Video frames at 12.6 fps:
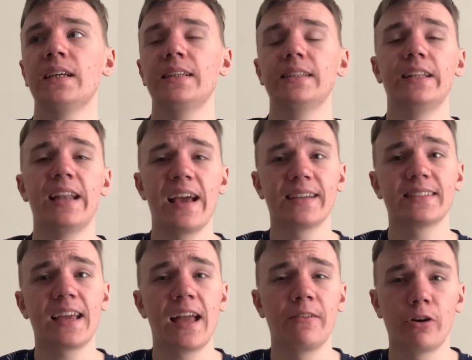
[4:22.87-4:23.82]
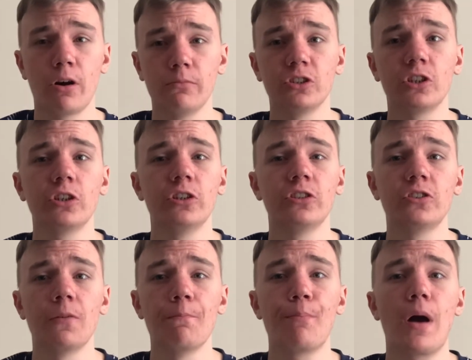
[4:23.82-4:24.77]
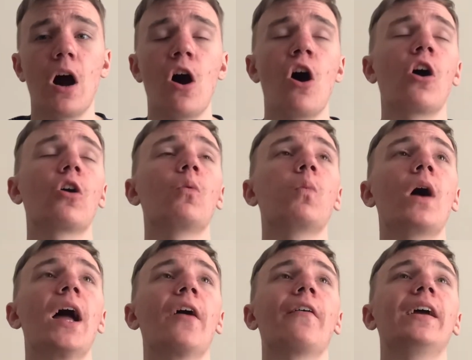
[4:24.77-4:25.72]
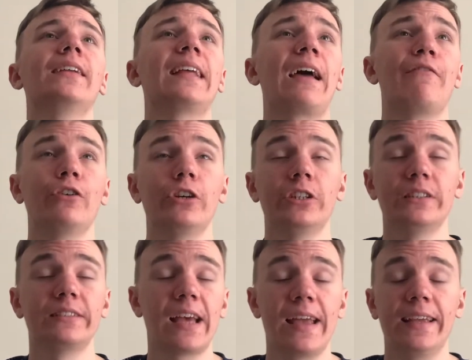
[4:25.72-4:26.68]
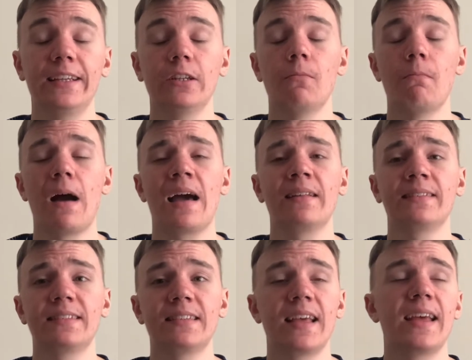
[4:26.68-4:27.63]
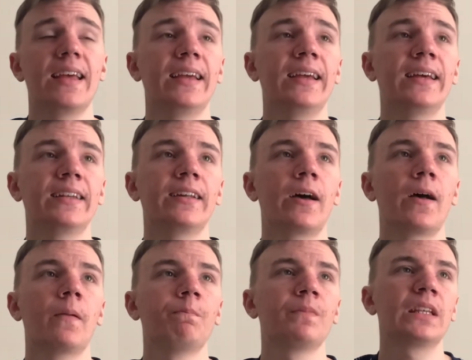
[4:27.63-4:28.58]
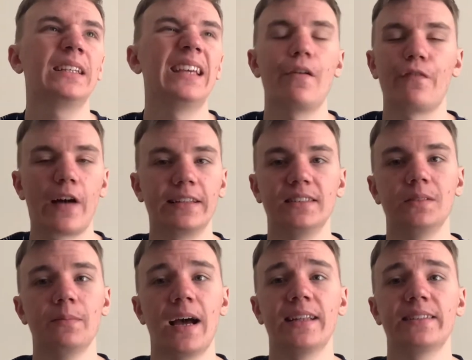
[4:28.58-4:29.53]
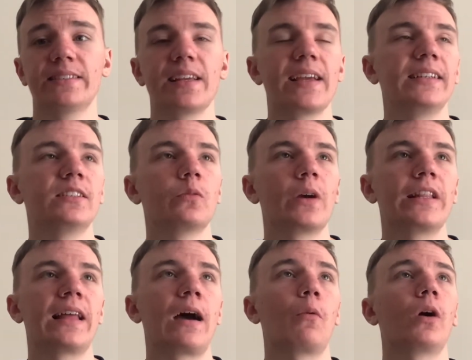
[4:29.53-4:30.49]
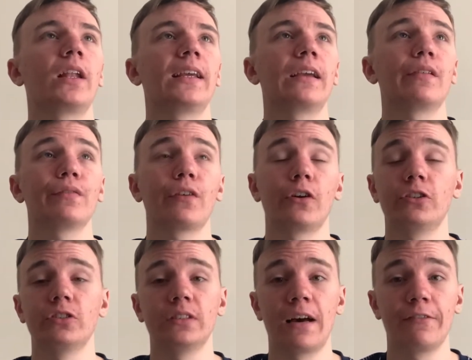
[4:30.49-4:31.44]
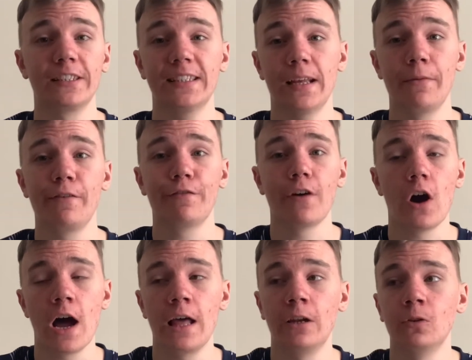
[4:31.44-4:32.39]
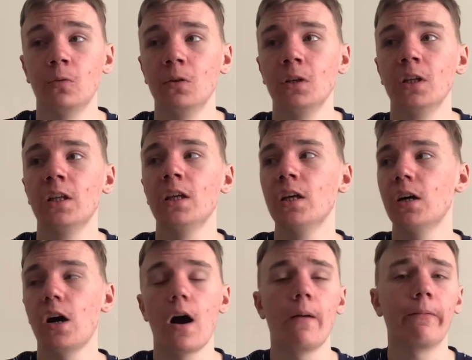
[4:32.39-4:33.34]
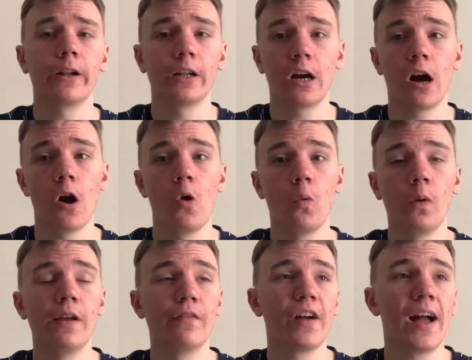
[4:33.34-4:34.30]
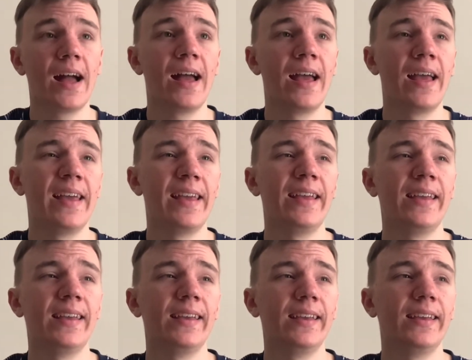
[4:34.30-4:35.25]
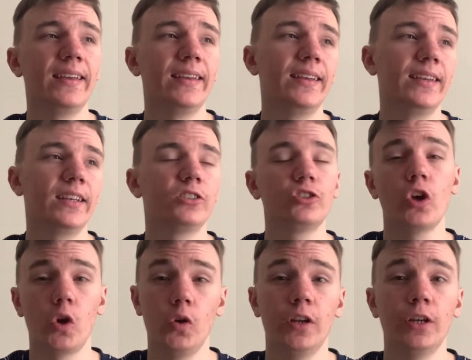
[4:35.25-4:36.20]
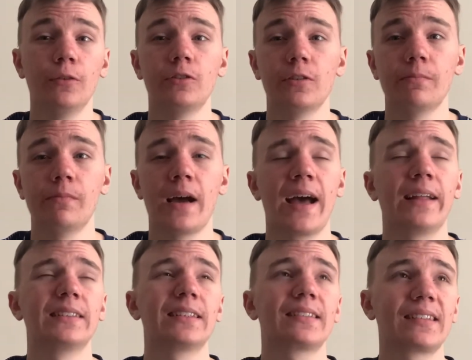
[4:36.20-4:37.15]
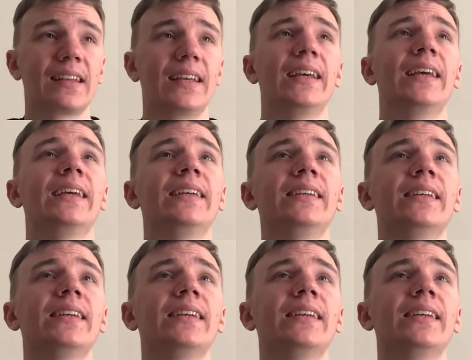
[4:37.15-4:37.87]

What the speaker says: The next game comes at Goodison Park, where it is Everton taking on Man City. And I fancy Man City to win that one and get through to another semi-final. I'm going to go with a 2-0 to Man City.